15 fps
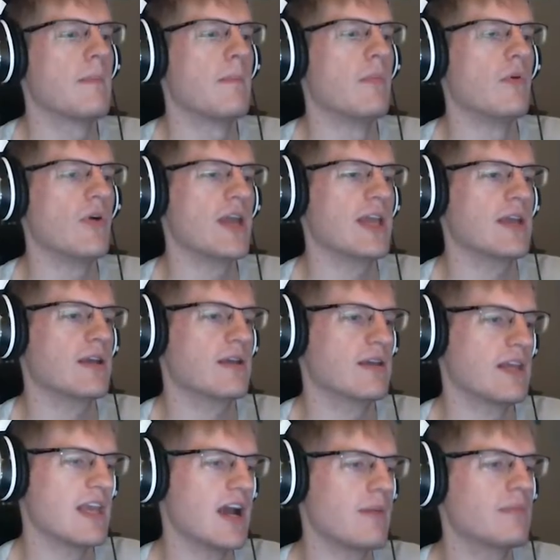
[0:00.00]
Boing,
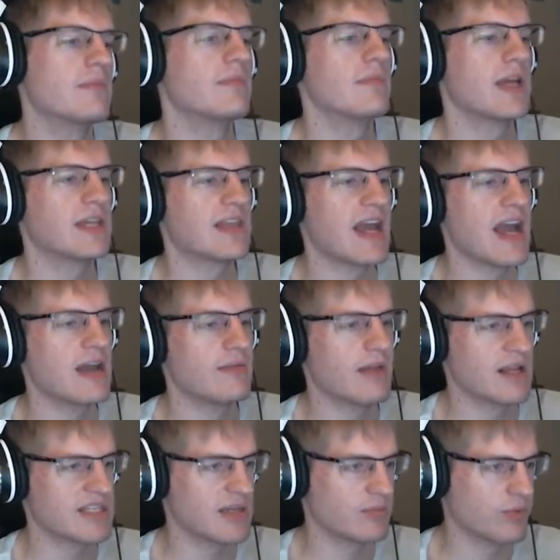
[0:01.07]
yep, like that,
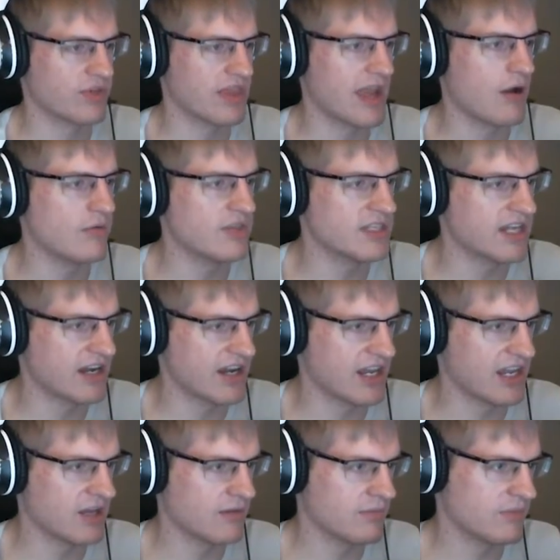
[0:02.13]
except without the
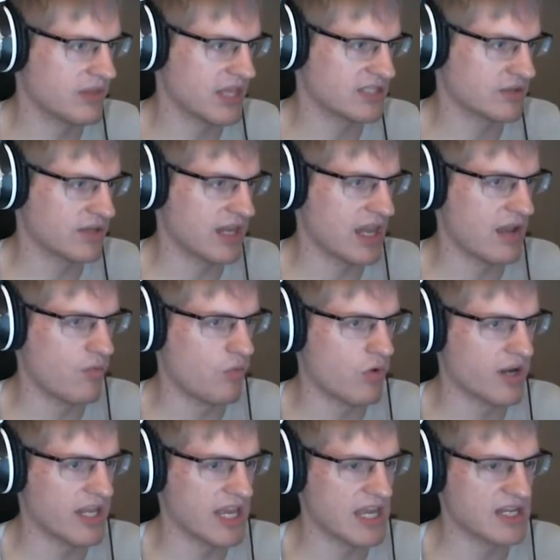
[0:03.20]
dying. That's okay,
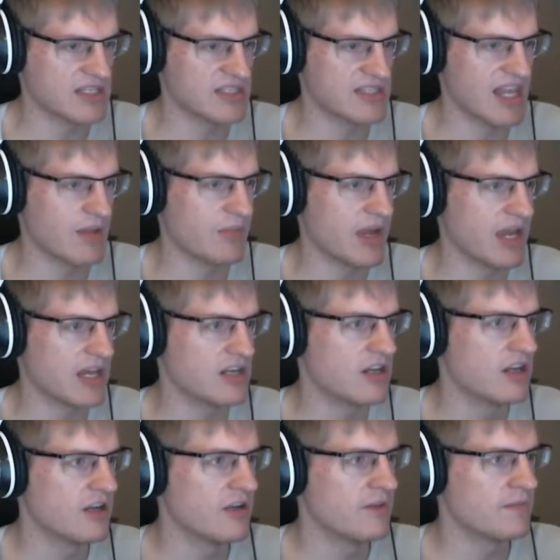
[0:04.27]
one hit isn't that bad.
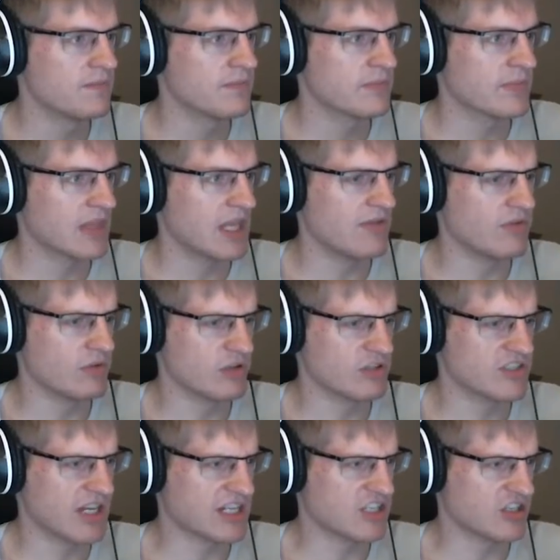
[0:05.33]
Even though it looks
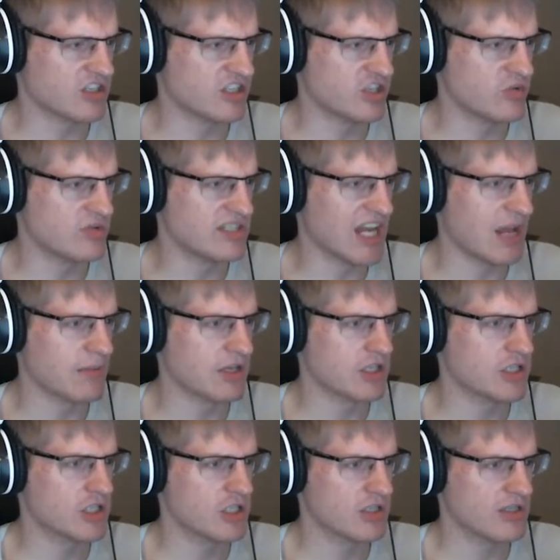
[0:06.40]
like I took two
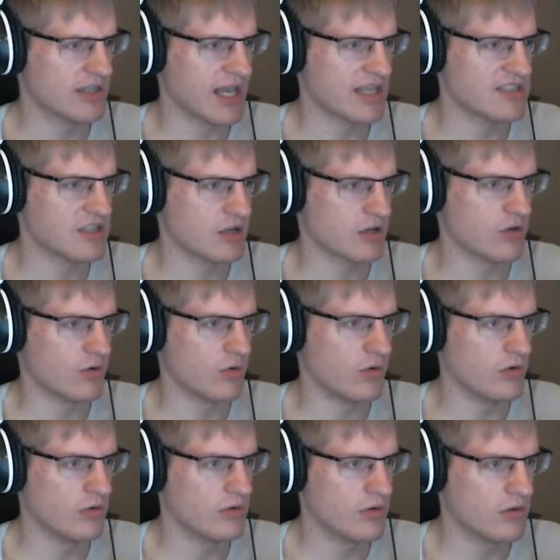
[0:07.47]
damage. That's not
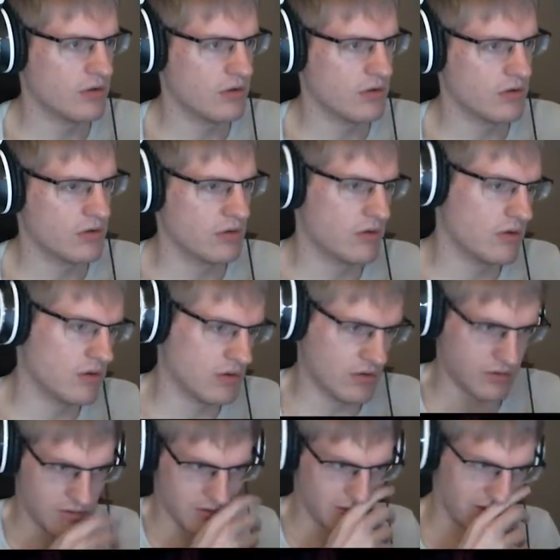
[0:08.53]
cool.
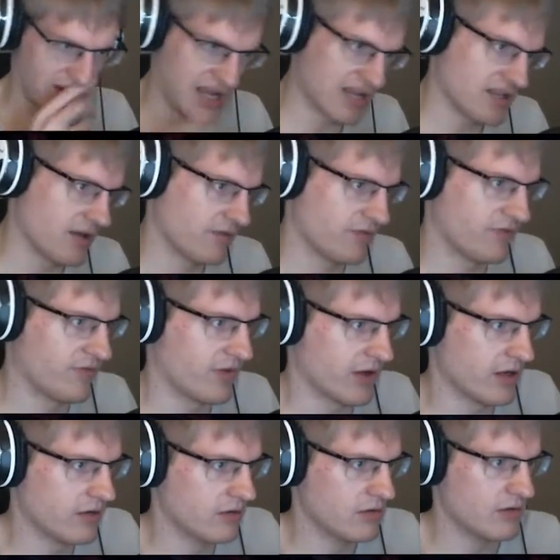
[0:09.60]
That's not
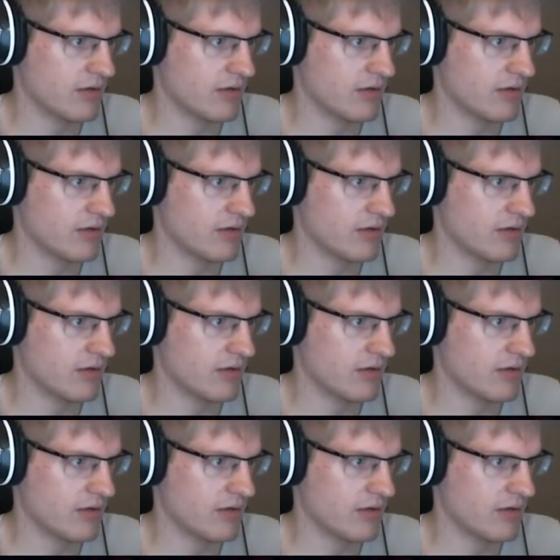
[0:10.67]
fun.